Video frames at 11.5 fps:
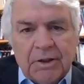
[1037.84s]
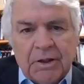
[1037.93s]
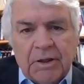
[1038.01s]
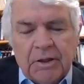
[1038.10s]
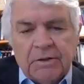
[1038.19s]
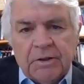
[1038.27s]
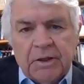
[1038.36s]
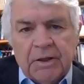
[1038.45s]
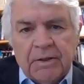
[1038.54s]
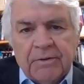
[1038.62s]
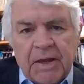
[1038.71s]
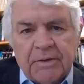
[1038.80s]
And
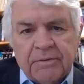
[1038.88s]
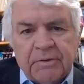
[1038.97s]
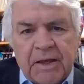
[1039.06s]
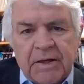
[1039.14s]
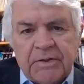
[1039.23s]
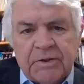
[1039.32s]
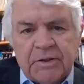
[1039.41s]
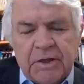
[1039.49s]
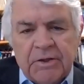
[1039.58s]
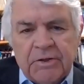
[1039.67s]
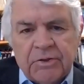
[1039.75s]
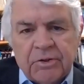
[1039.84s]
that is a
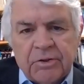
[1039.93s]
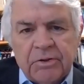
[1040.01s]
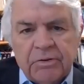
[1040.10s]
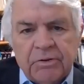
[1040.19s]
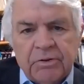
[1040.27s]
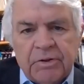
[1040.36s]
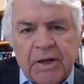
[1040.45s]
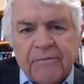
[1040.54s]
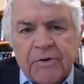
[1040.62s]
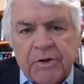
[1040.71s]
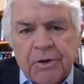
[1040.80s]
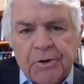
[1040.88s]
danger. You
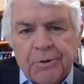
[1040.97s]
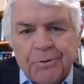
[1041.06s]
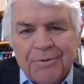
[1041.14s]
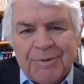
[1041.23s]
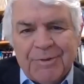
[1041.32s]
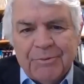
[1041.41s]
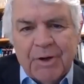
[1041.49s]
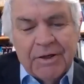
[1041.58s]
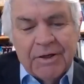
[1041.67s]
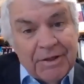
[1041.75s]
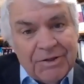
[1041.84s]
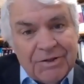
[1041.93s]
never know. I mean,
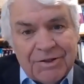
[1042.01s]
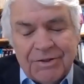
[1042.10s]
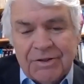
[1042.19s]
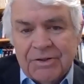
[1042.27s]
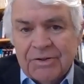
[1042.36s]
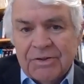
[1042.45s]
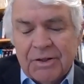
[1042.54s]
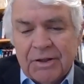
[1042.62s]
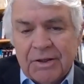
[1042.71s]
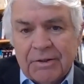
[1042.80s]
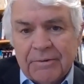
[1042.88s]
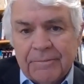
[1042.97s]
regulation is
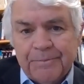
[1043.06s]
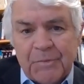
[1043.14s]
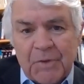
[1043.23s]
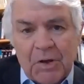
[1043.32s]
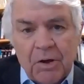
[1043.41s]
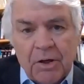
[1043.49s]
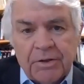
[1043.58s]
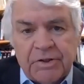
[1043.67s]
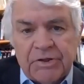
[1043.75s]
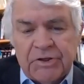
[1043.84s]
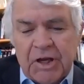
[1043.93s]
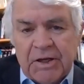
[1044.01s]
hard to
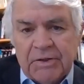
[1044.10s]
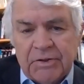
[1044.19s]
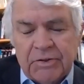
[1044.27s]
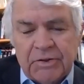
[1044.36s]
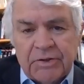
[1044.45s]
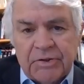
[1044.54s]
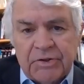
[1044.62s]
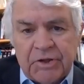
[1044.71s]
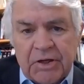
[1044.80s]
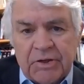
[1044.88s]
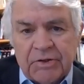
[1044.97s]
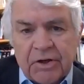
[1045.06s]
change, doesn't
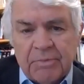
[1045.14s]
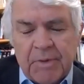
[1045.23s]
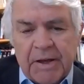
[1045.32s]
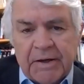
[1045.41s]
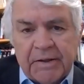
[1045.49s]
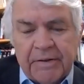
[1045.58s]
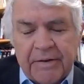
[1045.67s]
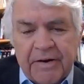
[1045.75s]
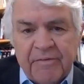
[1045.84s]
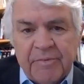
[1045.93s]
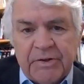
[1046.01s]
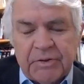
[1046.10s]
change automatically. There
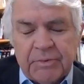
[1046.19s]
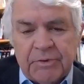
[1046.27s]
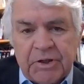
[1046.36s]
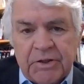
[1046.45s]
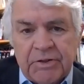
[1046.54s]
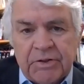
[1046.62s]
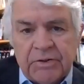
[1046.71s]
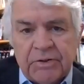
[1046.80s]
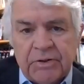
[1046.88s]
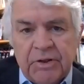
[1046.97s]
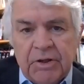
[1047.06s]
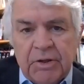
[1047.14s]
have been some changes.
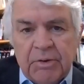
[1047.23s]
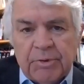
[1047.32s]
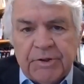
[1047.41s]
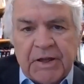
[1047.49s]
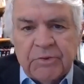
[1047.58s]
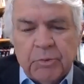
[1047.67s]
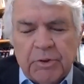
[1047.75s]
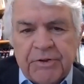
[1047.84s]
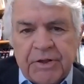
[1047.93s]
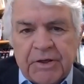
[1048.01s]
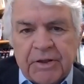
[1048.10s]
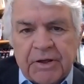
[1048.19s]
But that's one
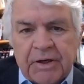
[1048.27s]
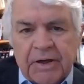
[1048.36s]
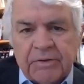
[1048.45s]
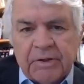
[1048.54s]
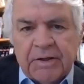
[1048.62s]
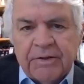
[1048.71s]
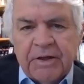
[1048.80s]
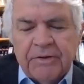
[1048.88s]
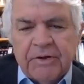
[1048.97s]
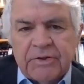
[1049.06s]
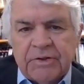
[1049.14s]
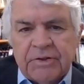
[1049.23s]
thing that I think
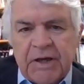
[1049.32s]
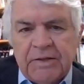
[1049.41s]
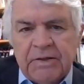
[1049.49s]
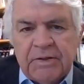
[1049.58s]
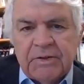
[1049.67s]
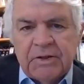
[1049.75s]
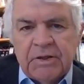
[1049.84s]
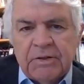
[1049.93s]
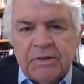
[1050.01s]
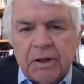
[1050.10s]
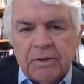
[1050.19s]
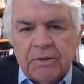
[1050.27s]
there's a
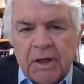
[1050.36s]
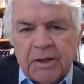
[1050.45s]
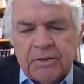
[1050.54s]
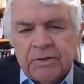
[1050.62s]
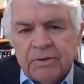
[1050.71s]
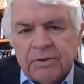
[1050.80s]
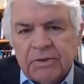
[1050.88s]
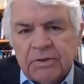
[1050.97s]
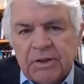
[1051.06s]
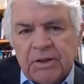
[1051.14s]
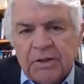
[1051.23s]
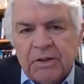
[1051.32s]
tendency not to
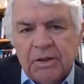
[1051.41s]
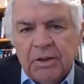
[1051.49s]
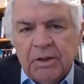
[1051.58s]
see